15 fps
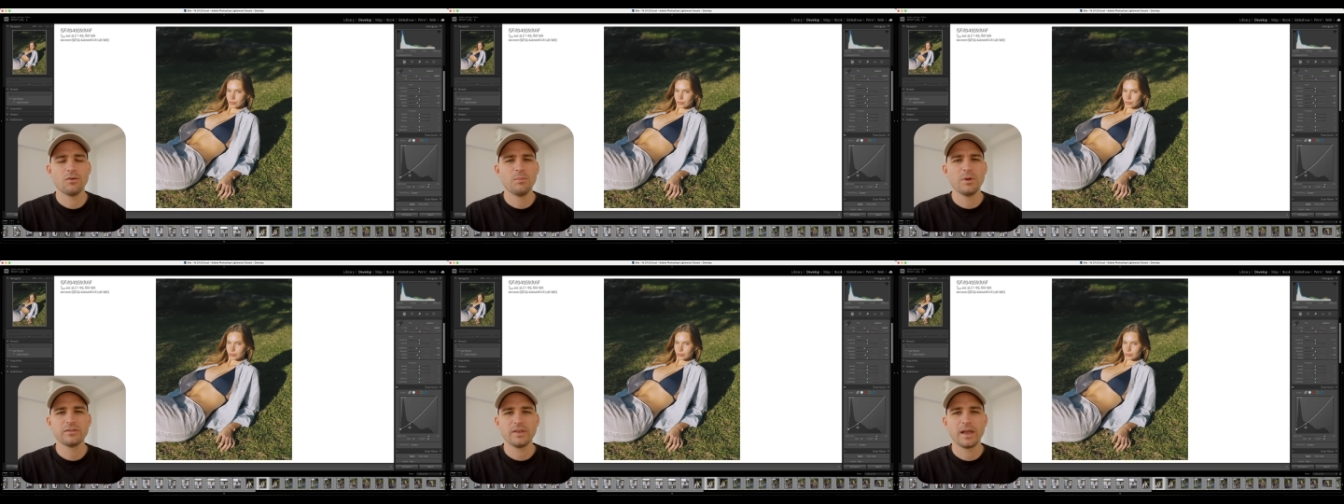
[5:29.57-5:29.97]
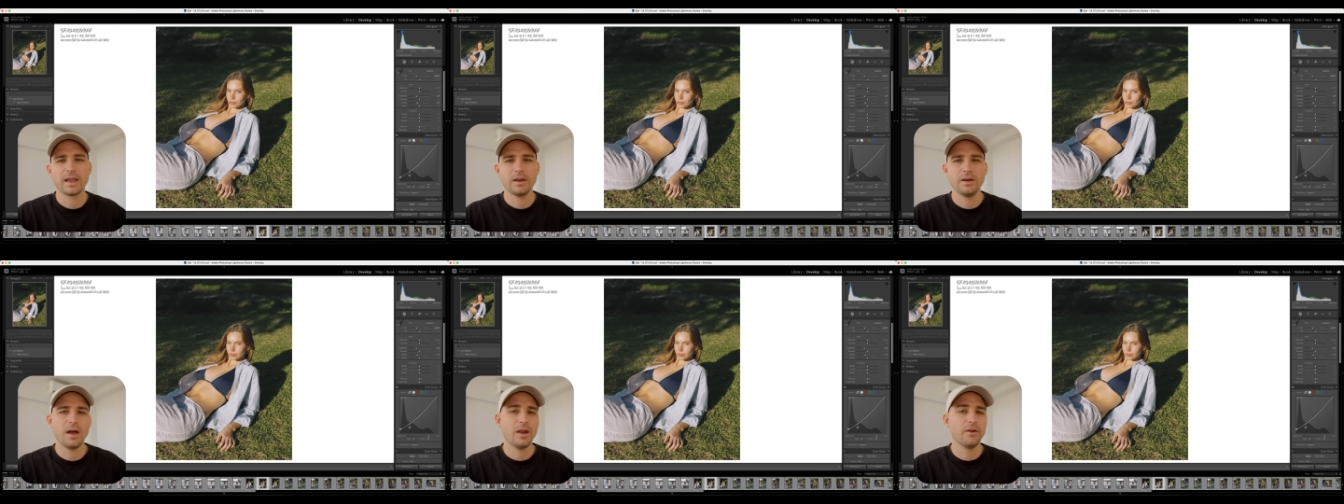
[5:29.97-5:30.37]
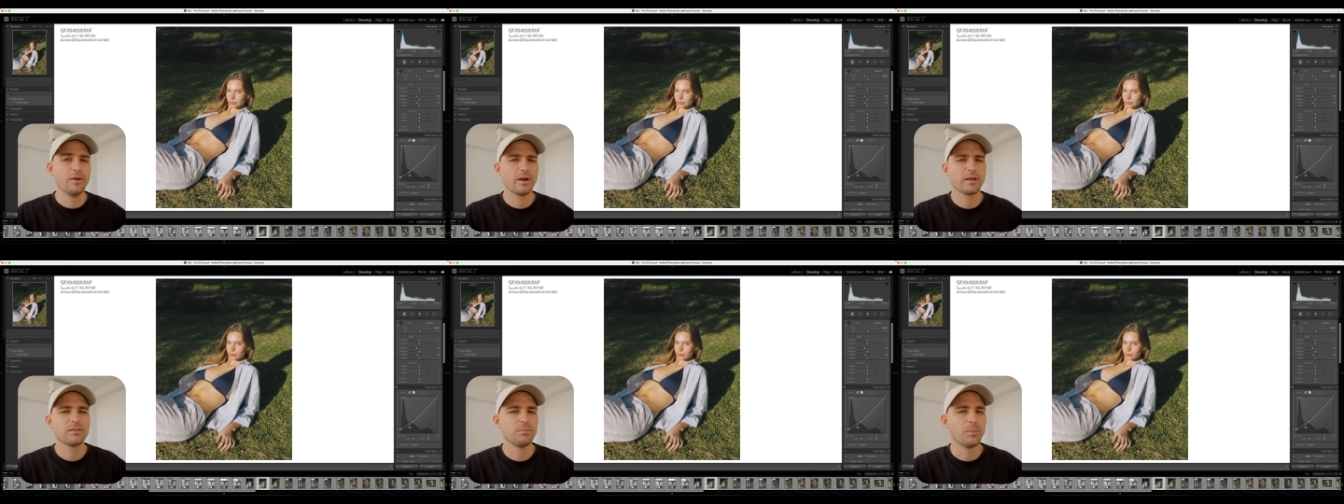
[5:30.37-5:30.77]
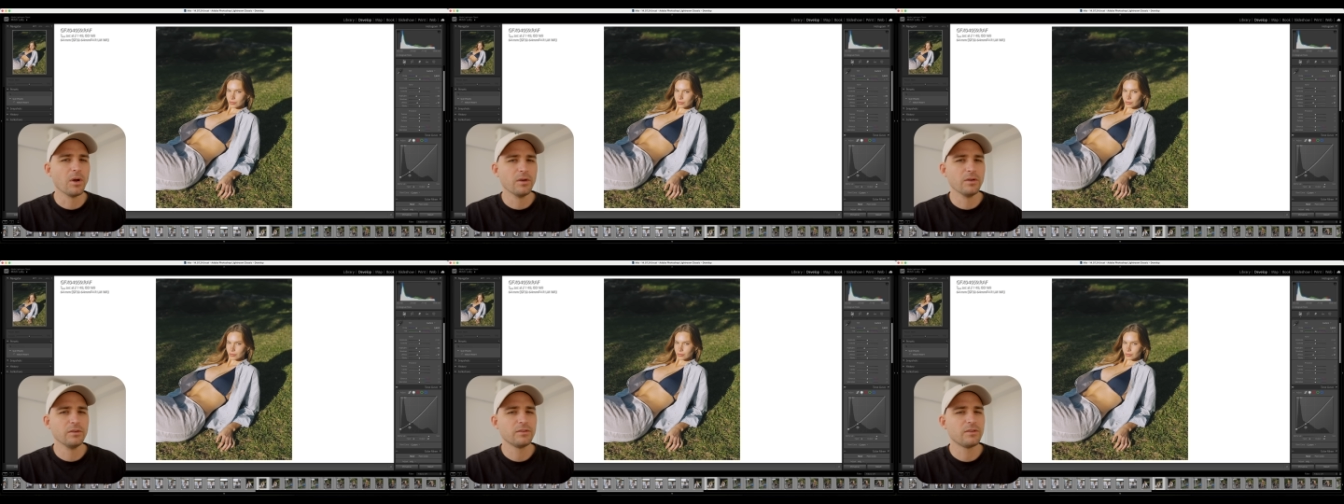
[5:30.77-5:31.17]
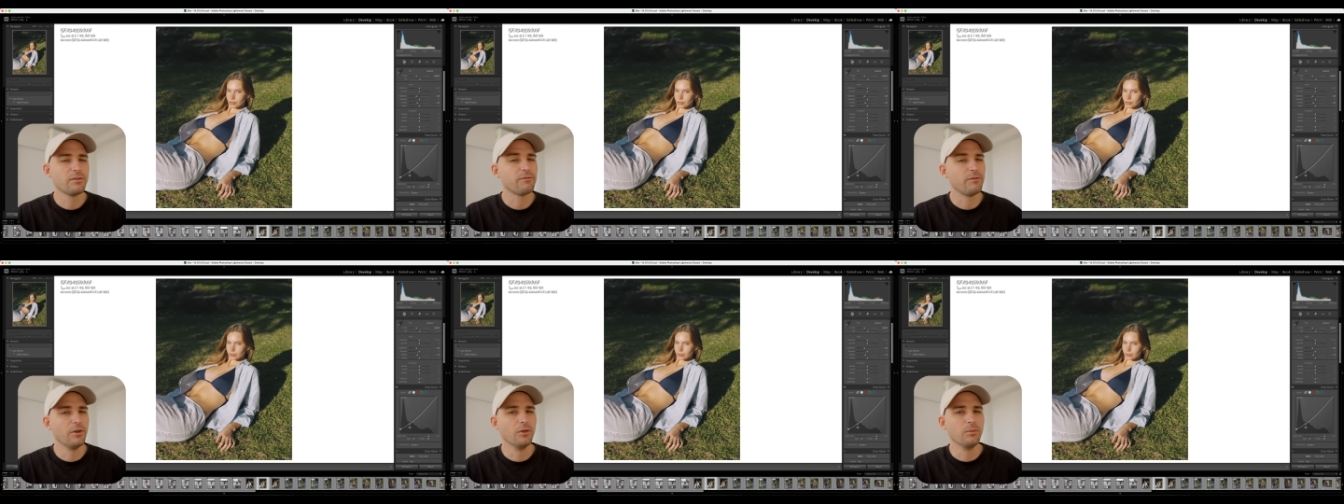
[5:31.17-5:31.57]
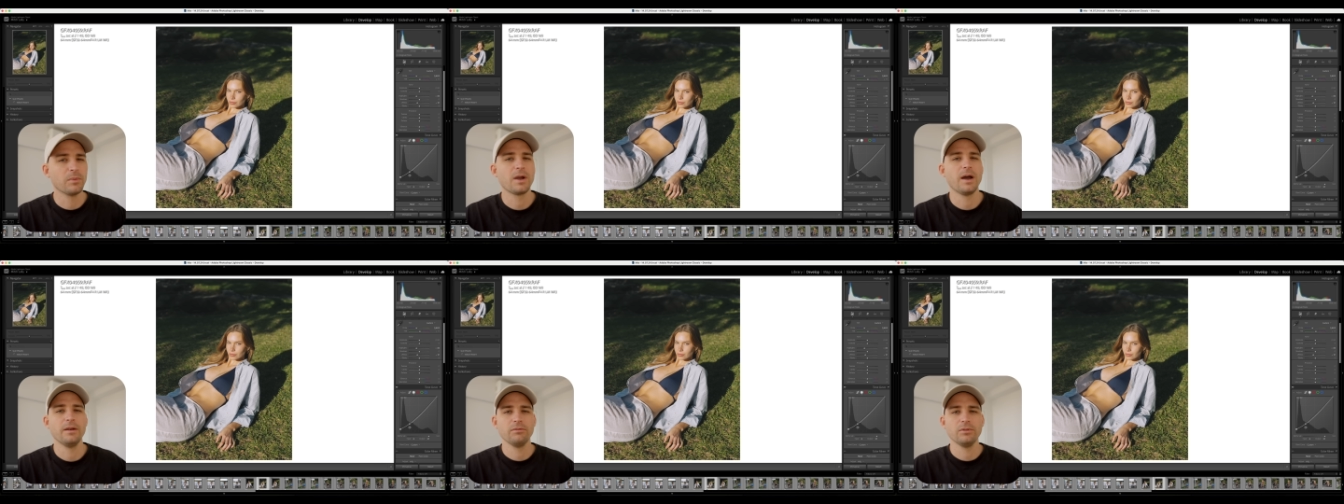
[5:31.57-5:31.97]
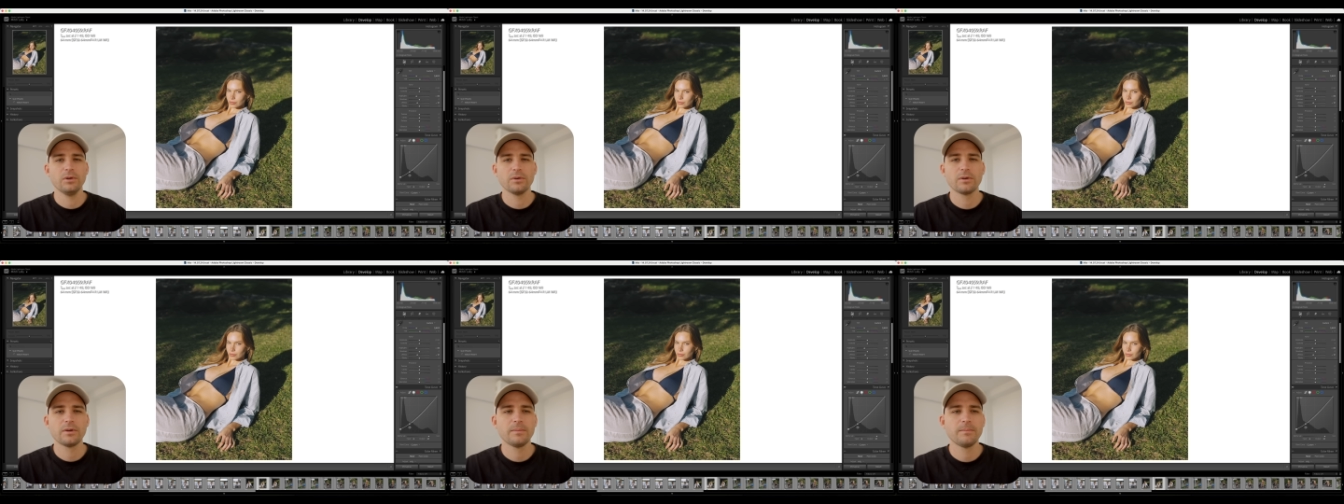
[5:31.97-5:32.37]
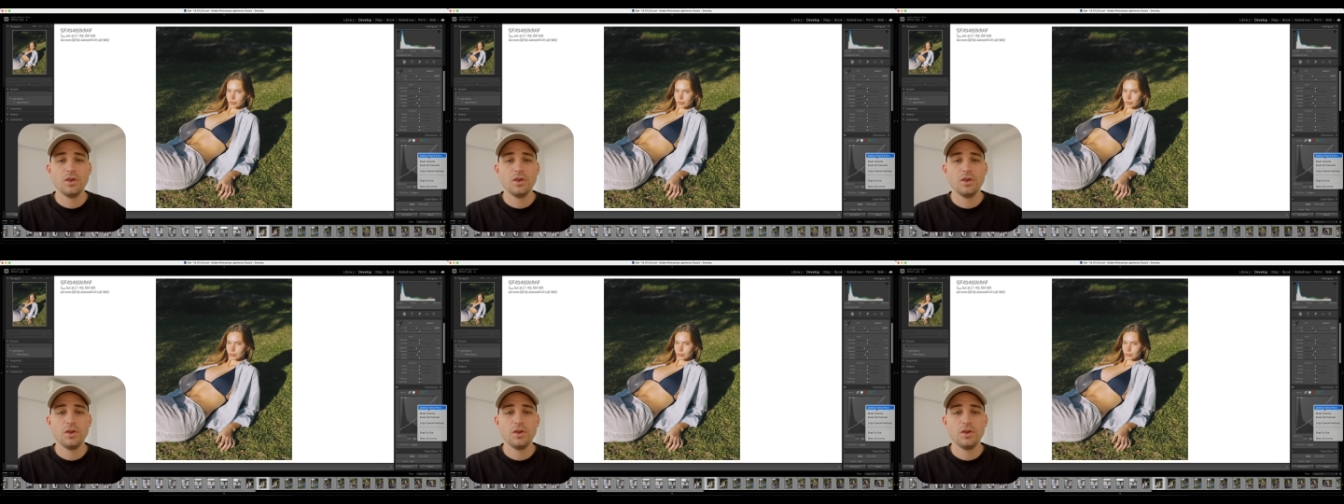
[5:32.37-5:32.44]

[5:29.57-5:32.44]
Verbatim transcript: almost like an underexposed film kind of look.